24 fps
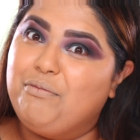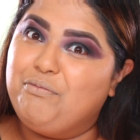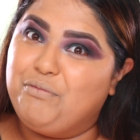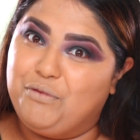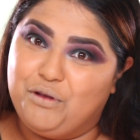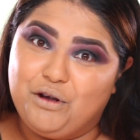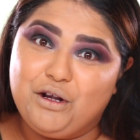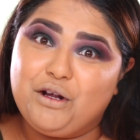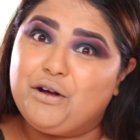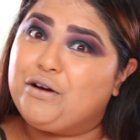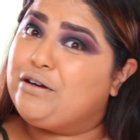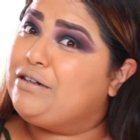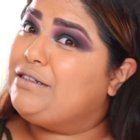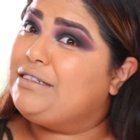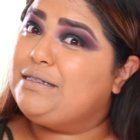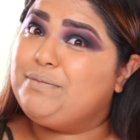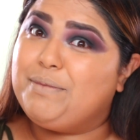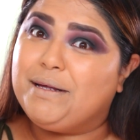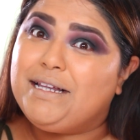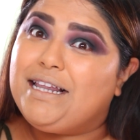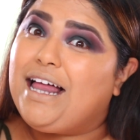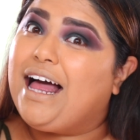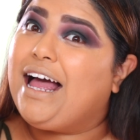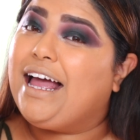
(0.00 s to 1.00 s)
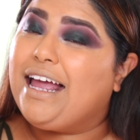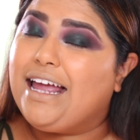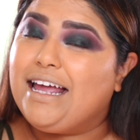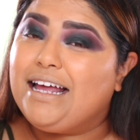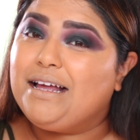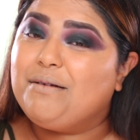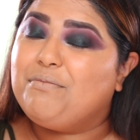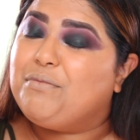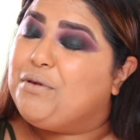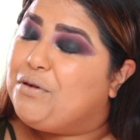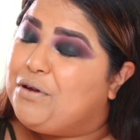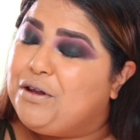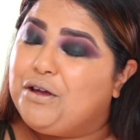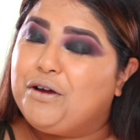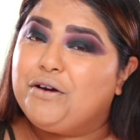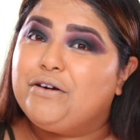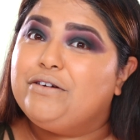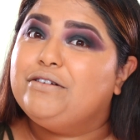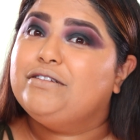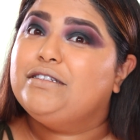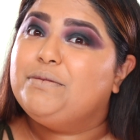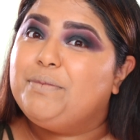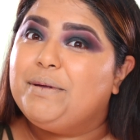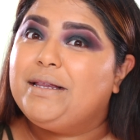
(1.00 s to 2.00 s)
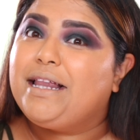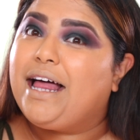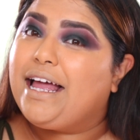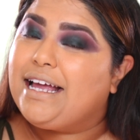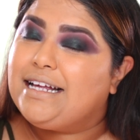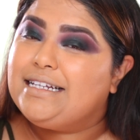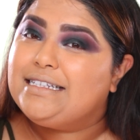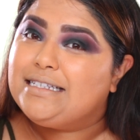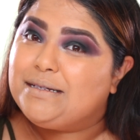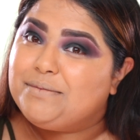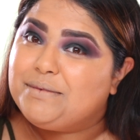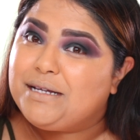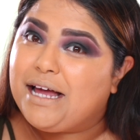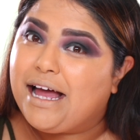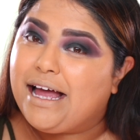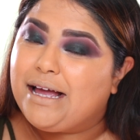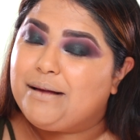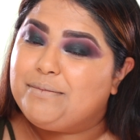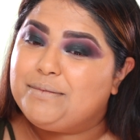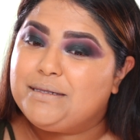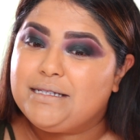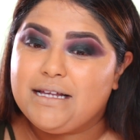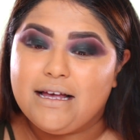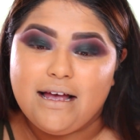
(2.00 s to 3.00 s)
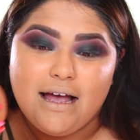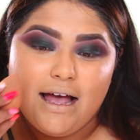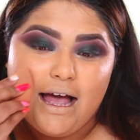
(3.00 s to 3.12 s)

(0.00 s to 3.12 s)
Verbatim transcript: Beauty girls be lying. Beauty girls be lying sometimes.